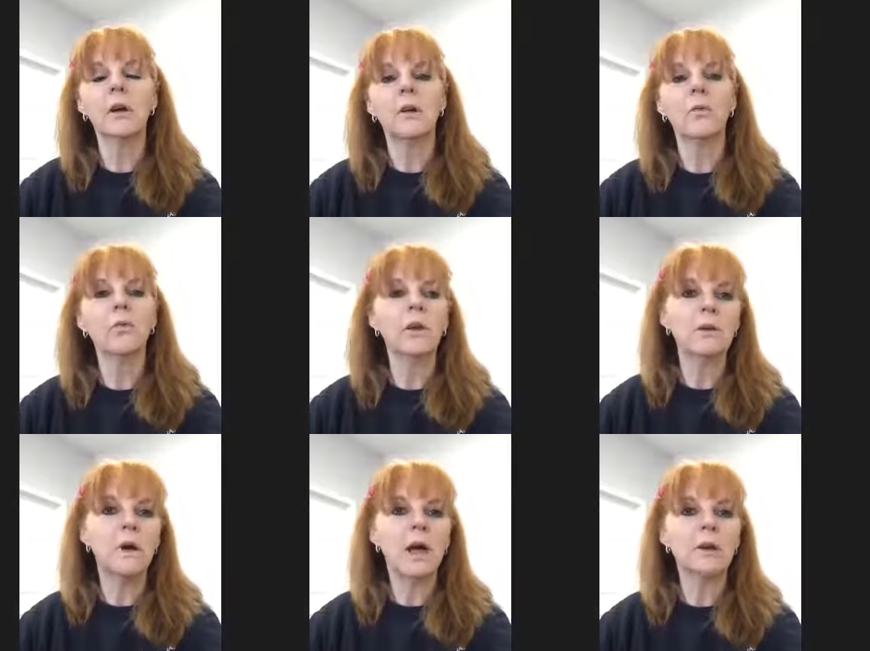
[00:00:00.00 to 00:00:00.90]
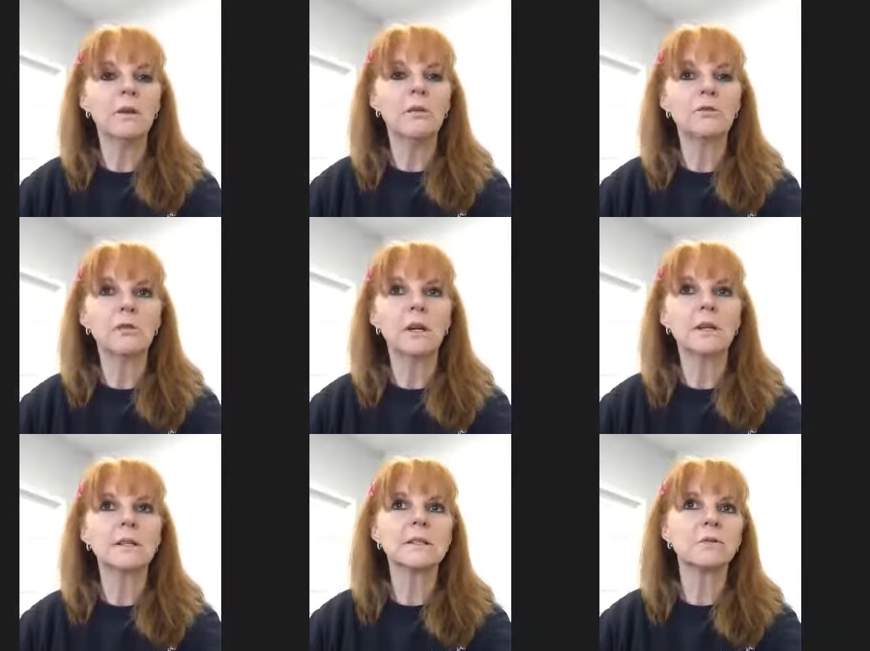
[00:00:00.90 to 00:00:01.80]
when you add
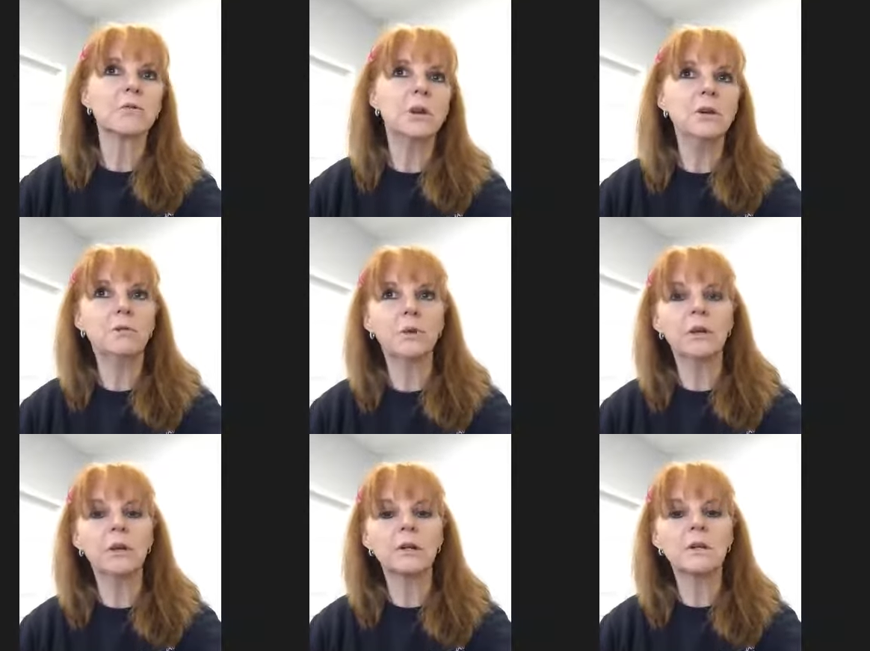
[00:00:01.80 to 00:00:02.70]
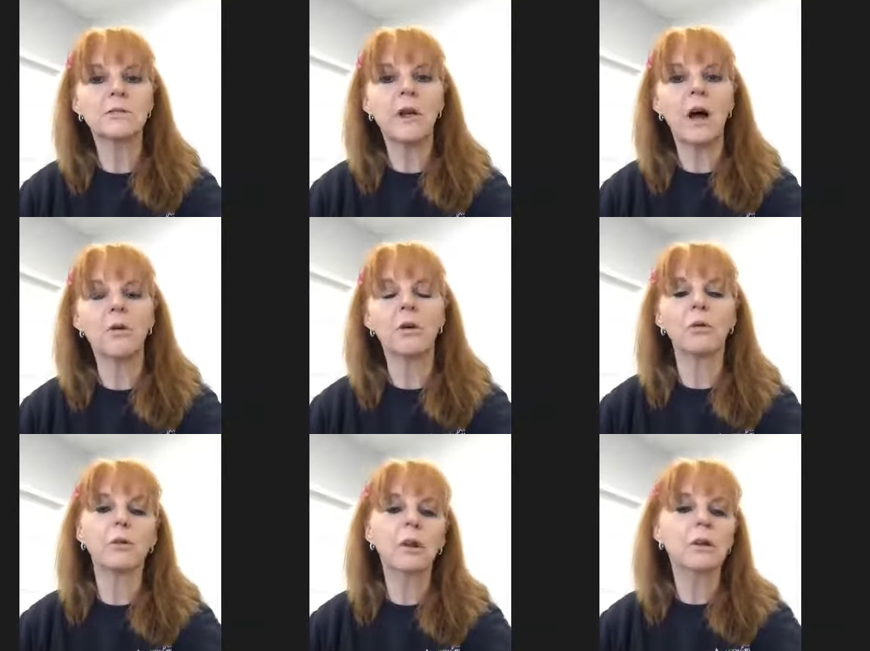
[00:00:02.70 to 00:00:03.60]
nutrients, when you put it into flower,
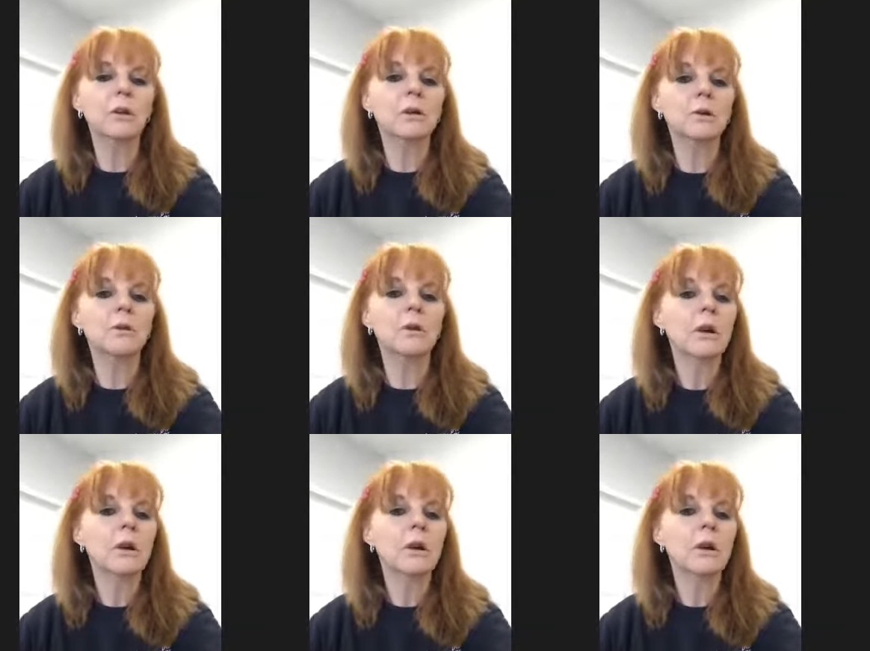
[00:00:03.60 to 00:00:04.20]
when you